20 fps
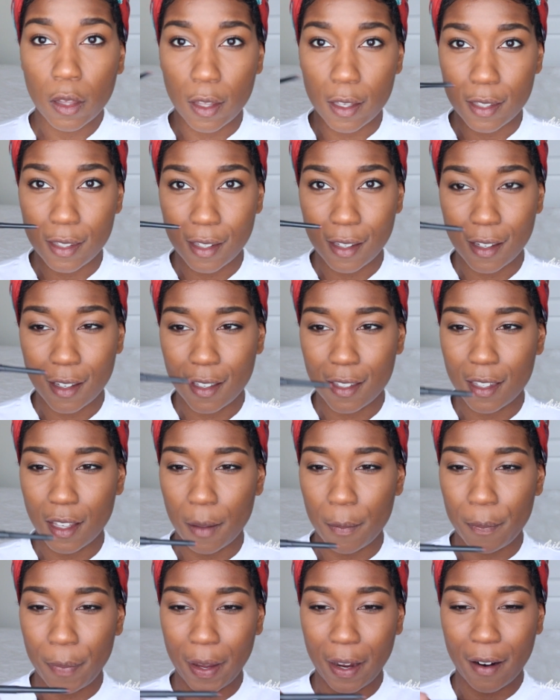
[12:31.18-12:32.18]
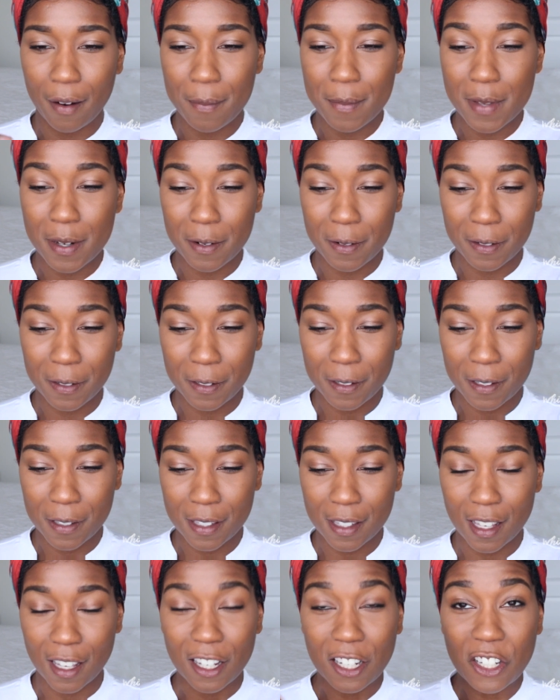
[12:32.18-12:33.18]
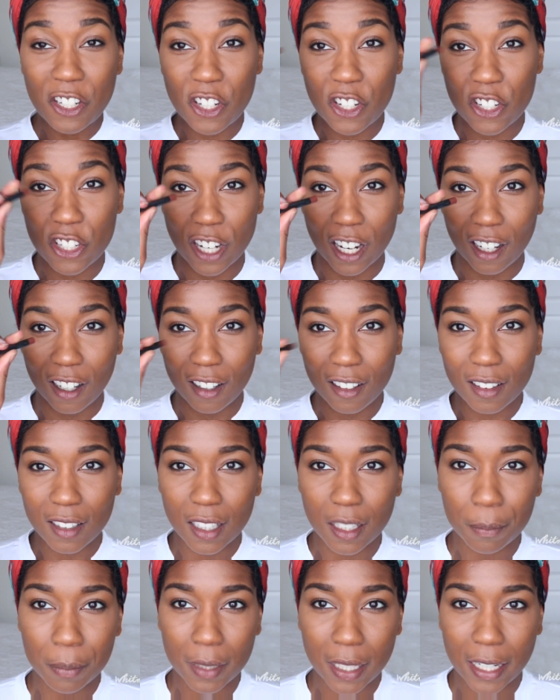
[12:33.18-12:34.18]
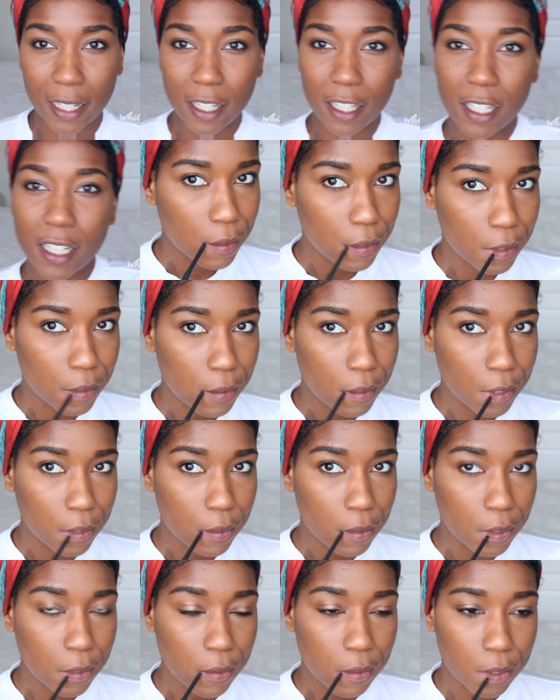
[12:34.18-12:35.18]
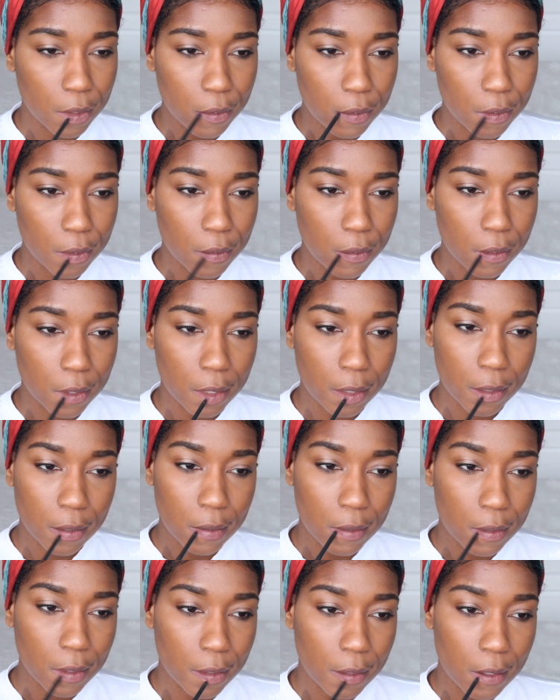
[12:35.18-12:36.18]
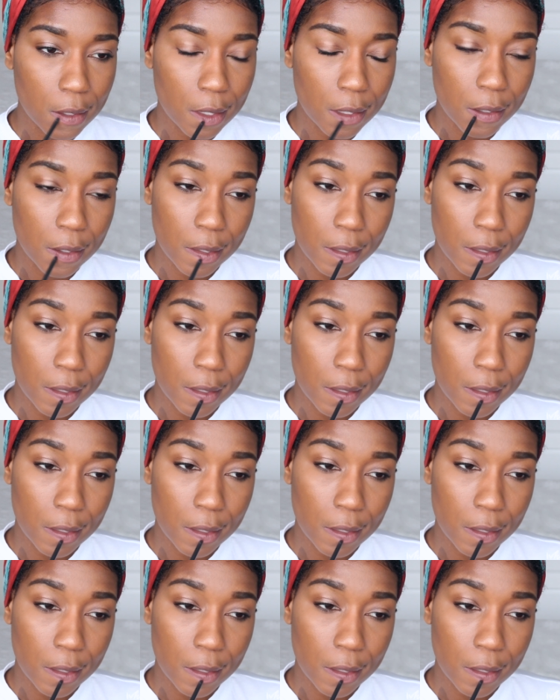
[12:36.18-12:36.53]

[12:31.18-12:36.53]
This is BareMinerals Shell Lip Liner, and it is one of my favorite nudes.